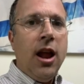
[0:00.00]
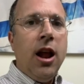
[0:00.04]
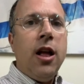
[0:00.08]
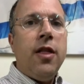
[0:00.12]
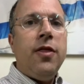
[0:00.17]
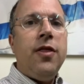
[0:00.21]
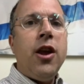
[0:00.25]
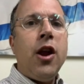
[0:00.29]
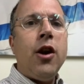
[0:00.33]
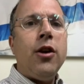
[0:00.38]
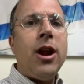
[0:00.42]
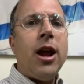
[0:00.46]

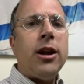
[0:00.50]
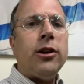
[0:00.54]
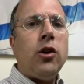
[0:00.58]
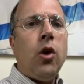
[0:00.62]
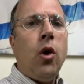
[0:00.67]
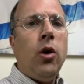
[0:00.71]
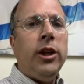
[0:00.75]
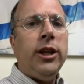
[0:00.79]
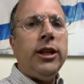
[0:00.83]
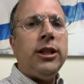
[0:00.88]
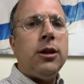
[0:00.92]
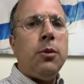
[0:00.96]
They are not
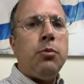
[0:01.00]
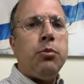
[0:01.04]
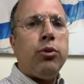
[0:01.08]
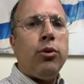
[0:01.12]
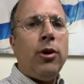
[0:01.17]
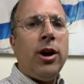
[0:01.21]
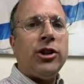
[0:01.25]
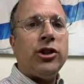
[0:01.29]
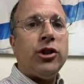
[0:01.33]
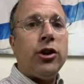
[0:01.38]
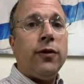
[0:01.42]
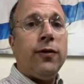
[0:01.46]
calling to
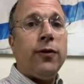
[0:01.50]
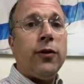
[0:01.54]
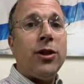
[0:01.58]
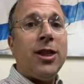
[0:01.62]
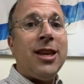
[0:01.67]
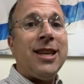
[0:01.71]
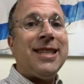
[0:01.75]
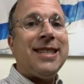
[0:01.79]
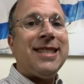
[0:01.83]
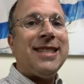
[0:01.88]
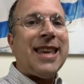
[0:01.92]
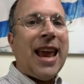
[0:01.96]
pressure for the
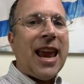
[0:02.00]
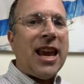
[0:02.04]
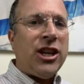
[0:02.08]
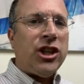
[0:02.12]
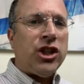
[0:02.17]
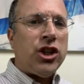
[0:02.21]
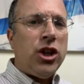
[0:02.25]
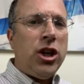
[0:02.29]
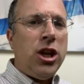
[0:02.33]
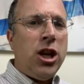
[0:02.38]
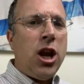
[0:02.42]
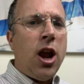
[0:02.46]

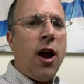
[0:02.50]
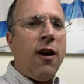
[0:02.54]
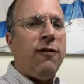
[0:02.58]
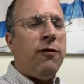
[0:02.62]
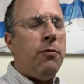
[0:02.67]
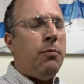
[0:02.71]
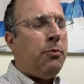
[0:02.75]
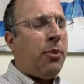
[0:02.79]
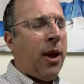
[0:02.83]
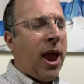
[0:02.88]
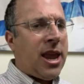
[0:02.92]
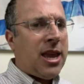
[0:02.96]
sanctioning
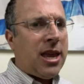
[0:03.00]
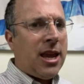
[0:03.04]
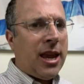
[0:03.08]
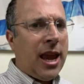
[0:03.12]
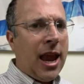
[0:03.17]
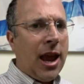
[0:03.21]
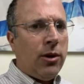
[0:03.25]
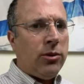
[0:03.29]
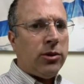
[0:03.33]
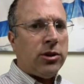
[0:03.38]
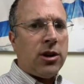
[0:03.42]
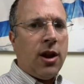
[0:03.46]
of bank
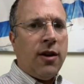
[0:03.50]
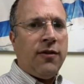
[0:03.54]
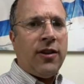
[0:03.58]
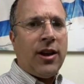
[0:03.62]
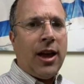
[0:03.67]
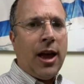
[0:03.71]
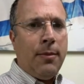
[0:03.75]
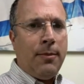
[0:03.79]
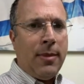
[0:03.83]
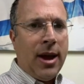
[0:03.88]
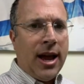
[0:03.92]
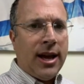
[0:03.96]
accounts of
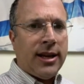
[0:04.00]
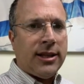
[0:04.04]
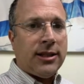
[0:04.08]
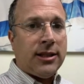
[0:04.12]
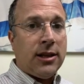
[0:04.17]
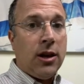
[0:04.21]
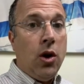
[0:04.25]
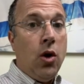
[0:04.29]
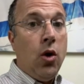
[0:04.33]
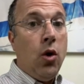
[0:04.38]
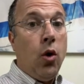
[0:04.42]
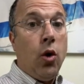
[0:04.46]

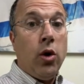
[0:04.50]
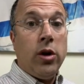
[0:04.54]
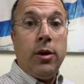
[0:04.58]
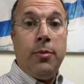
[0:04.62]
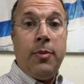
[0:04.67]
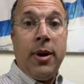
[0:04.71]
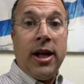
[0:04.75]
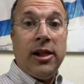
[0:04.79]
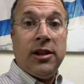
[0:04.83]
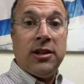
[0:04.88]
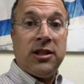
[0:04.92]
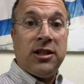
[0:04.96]
Hamas or the
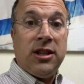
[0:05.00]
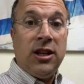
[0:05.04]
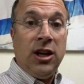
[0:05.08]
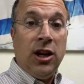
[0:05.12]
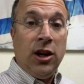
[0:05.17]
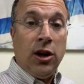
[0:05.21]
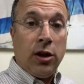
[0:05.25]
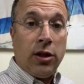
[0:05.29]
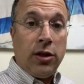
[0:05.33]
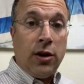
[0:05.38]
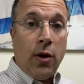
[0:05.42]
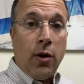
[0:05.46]
Palestinian
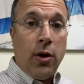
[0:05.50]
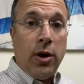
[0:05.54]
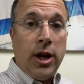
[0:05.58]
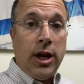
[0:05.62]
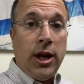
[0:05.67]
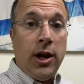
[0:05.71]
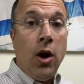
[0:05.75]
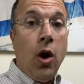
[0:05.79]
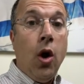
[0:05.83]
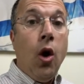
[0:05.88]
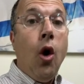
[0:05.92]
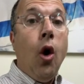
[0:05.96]

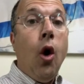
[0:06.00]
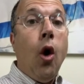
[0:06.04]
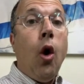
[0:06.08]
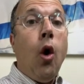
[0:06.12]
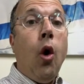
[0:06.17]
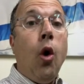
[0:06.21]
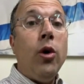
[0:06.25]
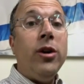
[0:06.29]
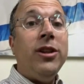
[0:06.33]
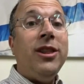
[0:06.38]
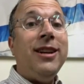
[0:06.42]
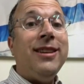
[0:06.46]
Authority
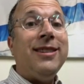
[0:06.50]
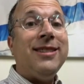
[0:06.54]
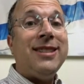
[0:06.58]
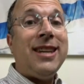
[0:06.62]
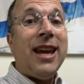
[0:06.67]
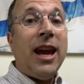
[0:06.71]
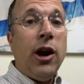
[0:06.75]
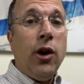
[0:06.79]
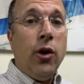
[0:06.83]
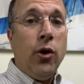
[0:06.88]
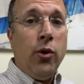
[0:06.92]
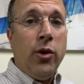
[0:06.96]
or the
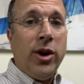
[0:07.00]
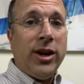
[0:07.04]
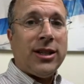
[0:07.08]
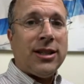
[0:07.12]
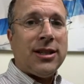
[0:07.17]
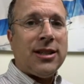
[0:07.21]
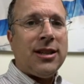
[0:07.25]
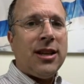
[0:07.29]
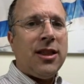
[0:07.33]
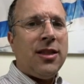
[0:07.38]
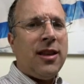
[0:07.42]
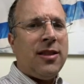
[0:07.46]

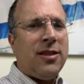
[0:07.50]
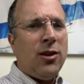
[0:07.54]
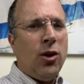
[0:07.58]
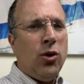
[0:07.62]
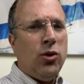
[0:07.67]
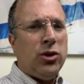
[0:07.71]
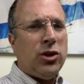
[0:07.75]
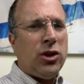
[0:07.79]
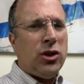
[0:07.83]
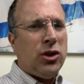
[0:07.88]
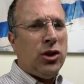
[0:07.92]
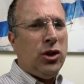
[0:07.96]
terrorists that
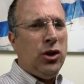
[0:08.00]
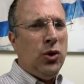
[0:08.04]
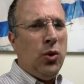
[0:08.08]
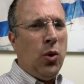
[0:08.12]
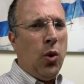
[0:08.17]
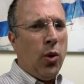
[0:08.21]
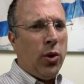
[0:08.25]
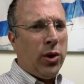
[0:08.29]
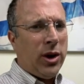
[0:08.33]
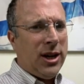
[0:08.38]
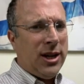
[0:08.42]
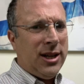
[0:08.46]
those two
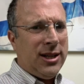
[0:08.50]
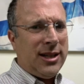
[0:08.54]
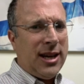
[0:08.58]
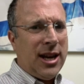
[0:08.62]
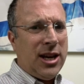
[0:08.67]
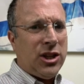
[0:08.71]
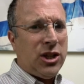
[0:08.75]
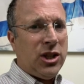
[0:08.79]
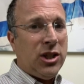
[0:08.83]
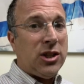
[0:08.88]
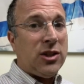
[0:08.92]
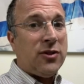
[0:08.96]

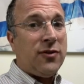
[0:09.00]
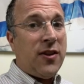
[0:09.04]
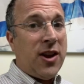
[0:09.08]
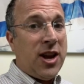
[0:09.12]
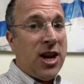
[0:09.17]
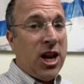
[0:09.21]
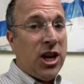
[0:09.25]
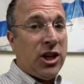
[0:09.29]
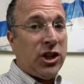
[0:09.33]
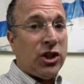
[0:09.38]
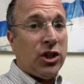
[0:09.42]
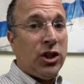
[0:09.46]
organizations
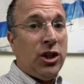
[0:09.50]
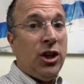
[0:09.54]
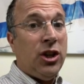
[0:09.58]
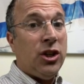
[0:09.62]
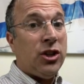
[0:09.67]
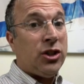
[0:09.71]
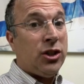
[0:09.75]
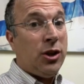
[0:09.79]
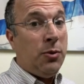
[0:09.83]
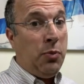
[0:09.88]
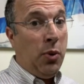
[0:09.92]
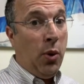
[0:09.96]
financially
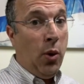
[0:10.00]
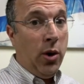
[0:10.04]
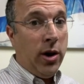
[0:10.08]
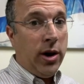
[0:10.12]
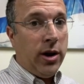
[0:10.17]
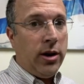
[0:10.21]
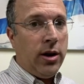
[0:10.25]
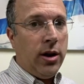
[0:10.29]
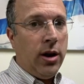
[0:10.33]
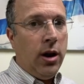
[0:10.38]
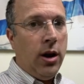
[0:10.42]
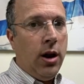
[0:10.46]

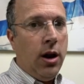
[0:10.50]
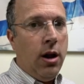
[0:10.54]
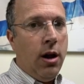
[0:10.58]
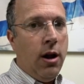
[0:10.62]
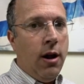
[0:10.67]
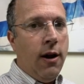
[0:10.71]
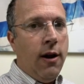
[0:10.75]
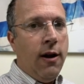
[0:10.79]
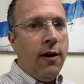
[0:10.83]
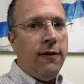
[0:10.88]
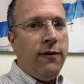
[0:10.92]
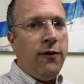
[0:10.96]
support
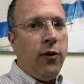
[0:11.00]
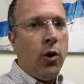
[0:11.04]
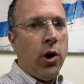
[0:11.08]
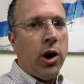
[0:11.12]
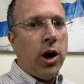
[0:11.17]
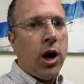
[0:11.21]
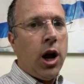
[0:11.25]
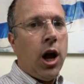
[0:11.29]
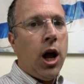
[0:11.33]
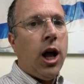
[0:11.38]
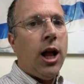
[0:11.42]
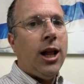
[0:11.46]

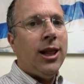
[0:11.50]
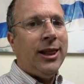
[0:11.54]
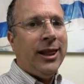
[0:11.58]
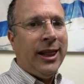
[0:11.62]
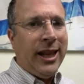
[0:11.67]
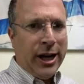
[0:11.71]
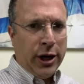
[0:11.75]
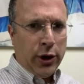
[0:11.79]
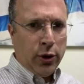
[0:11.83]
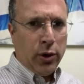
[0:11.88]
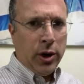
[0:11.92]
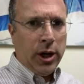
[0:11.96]
for
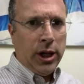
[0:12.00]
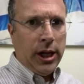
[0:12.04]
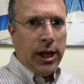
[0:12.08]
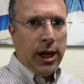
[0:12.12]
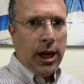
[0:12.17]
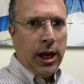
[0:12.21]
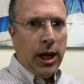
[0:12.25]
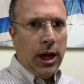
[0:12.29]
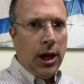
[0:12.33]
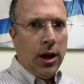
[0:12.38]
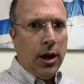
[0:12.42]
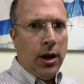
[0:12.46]

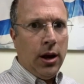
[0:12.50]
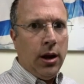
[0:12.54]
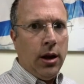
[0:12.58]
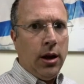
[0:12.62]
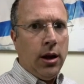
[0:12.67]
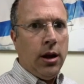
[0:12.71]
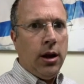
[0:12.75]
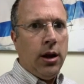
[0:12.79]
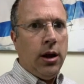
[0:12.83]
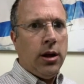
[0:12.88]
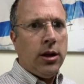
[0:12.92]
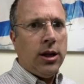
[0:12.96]
literally
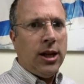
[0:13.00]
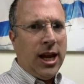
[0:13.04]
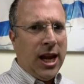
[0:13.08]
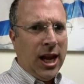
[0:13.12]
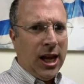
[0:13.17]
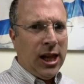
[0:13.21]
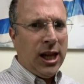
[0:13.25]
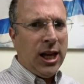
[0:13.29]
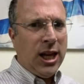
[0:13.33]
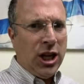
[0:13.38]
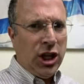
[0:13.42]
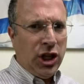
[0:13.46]

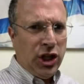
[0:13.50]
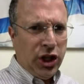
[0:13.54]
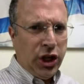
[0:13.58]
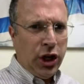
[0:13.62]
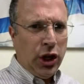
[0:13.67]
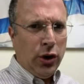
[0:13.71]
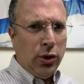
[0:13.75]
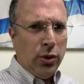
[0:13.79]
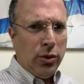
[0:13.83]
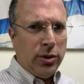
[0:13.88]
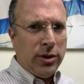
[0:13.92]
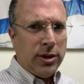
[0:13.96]
killing
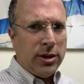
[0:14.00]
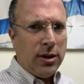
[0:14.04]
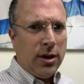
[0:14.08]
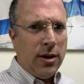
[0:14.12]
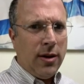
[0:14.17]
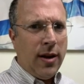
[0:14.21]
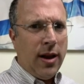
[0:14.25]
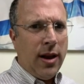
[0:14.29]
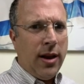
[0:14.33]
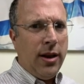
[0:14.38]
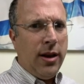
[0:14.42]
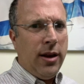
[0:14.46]
Jews
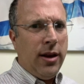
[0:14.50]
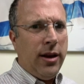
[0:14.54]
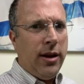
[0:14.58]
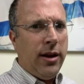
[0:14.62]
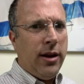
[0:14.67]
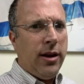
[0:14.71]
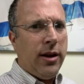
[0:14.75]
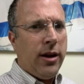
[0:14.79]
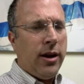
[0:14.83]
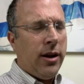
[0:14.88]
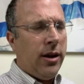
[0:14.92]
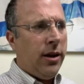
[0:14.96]

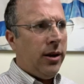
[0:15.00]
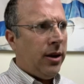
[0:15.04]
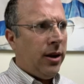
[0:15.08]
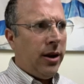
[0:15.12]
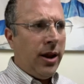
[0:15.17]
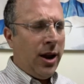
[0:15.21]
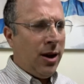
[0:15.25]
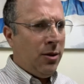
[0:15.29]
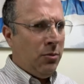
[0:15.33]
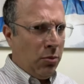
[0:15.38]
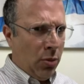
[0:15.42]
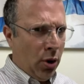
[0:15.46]

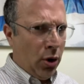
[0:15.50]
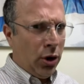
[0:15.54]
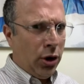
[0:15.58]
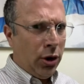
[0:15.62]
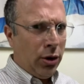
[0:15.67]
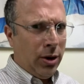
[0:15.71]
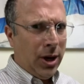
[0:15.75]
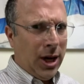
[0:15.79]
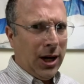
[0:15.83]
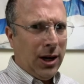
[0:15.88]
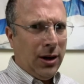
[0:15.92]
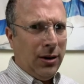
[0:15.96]
and
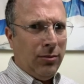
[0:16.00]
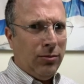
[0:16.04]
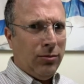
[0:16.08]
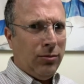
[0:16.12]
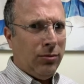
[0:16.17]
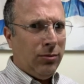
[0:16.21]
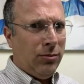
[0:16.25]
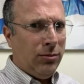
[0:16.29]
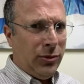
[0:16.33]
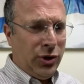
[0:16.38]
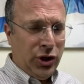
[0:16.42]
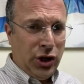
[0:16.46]
murdering
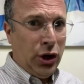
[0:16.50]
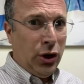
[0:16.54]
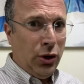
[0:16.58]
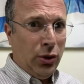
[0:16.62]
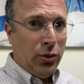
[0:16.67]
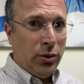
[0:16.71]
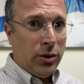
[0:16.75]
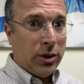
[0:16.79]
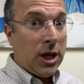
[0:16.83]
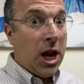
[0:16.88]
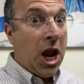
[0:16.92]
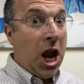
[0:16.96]

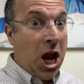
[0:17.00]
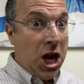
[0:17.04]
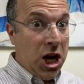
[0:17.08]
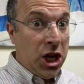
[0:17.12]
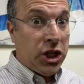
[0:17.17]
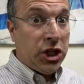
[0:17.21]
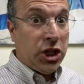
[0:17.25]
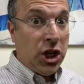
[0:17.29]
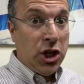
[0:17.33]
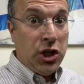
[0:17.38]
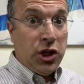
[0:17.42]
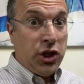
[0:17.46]
Jews,
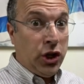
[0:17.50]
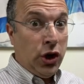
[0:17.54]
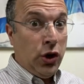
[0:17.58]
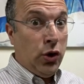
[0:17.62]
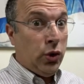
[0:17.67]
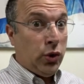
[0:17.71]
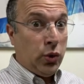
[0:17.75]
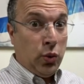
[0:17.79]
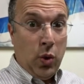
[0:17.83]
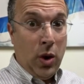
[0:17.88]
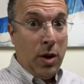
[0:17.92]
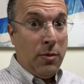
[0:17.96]
innocent
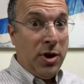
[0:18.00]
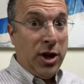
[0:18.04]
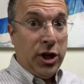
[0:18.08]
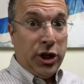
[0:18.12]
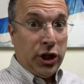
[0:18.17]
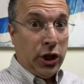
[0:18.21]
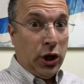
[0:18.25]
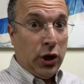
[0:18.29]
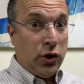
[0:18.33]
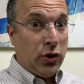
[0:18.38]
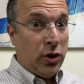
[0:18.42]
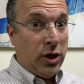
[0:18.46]
Jews, women,
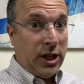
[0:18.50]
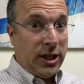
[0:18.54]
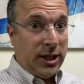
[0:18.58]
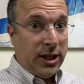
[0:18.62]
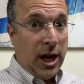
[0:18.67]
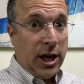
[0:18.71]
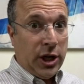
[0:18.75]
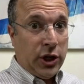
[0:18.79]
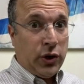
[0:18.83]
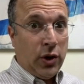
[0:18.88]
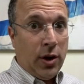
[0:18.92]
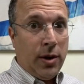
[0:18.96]
children,
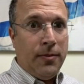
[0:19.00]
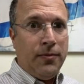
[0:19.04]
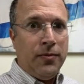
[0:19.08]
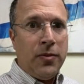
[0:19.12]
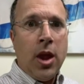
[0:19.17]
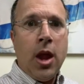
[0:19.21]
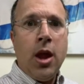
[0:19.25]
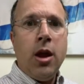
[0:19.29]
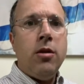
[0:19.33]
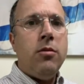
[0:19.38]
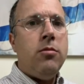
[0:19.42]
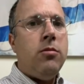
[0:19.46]
etc.
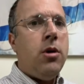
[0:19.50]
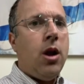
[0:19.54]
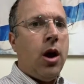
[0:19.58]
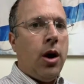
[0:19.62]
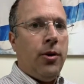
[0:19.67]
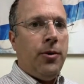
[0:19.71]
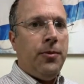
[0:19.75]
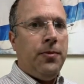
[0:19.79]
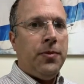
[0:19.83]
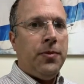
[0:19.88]
No.